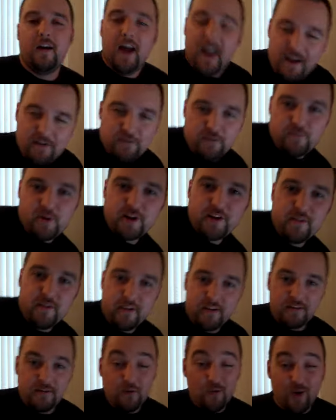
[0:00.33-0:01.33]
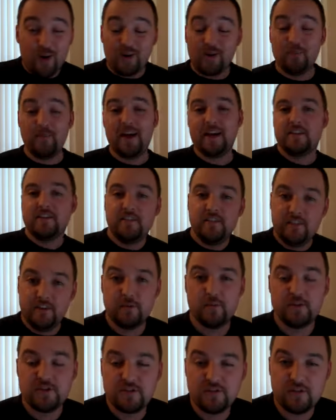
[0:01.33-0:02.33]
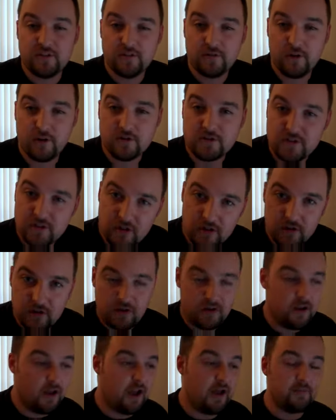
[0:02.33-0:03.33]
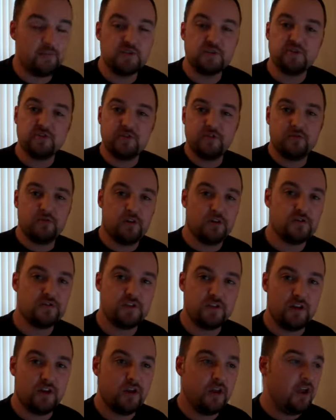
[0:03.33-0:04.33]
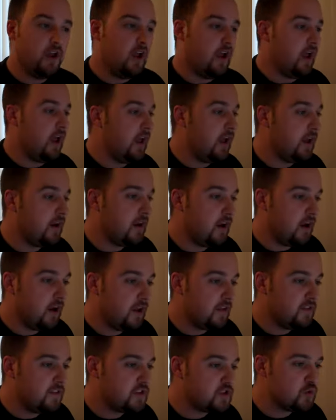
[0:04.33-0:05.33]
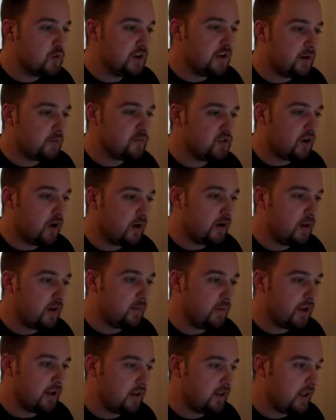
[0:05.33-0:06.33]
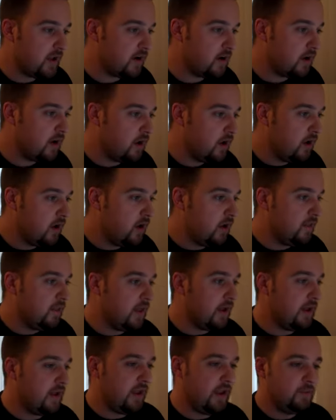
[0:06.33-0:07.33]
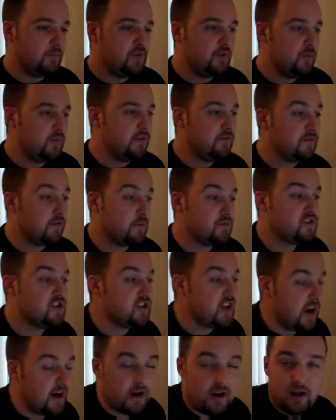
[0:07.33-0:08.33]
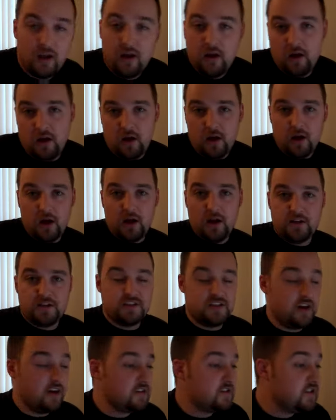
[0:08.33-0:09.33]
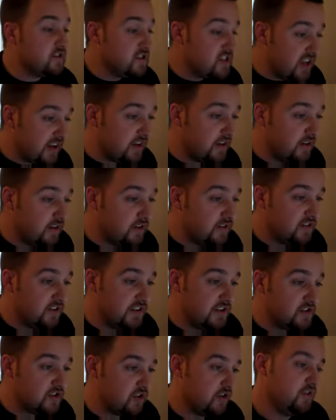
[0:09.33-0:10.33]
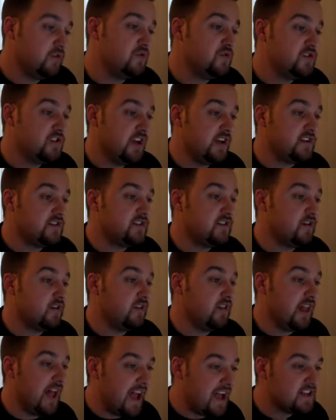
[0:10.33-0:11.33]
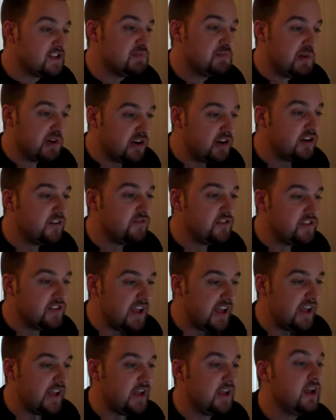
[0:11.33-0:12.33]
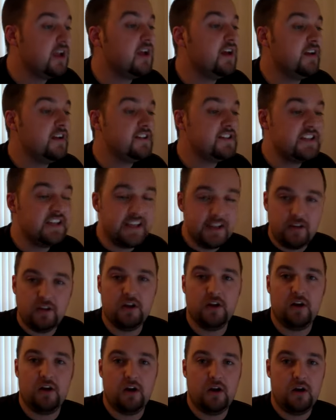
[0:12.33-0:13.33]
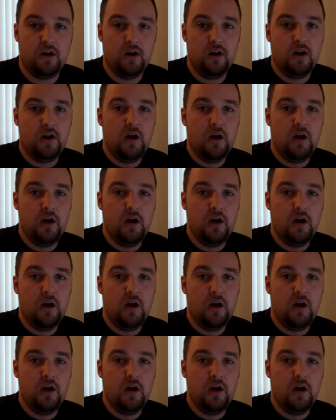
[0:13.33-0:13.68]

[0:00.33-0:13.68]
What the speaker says: Hi everybody, welcome back to Dear Mr. DeRosa. I'm Mr. DeRosa, and this week I'm talking about a letter that came to me from Sarah. Sarah's a second-year teacher who says her last period of the day is killing her.